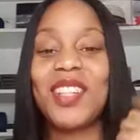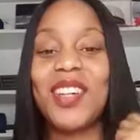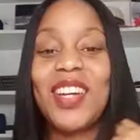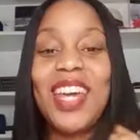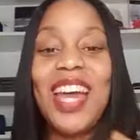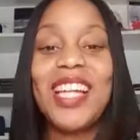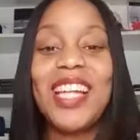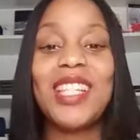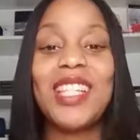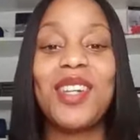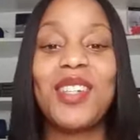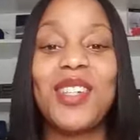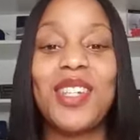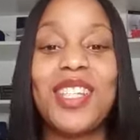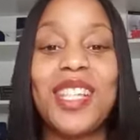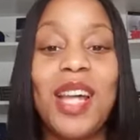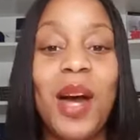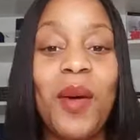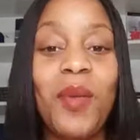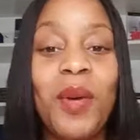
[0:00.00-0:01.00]
Dr. K has
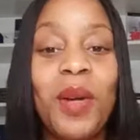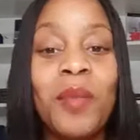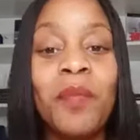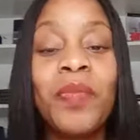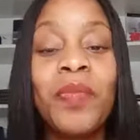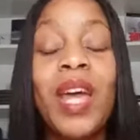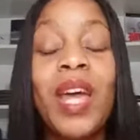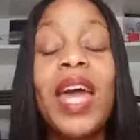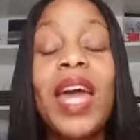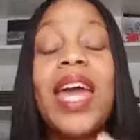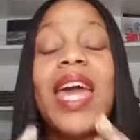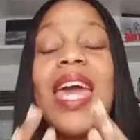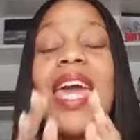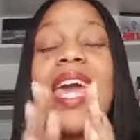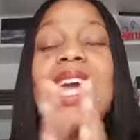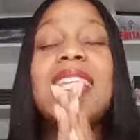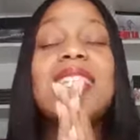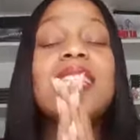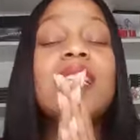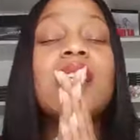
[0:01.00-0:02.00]
taught us that one.
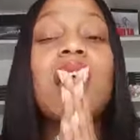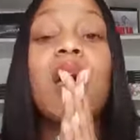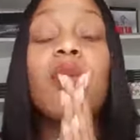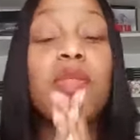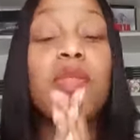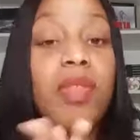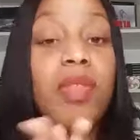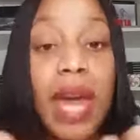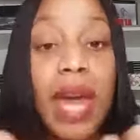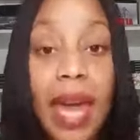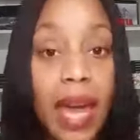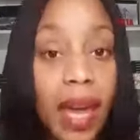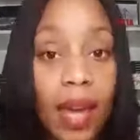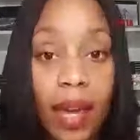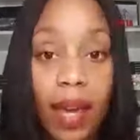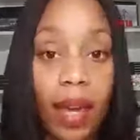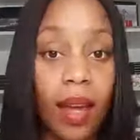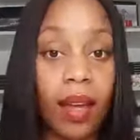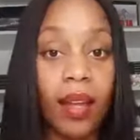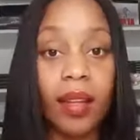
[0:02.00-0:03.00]
It's
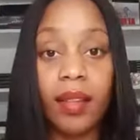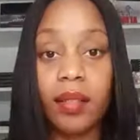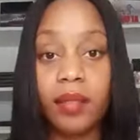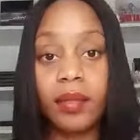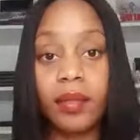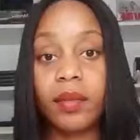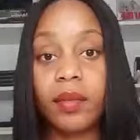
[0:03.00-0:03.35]
nothing.